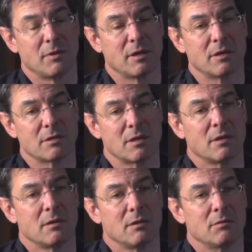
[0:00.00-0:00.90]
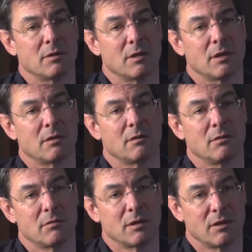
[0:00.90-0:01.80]
because you would
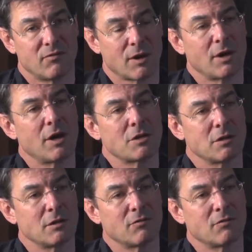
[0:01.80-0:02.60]
get variation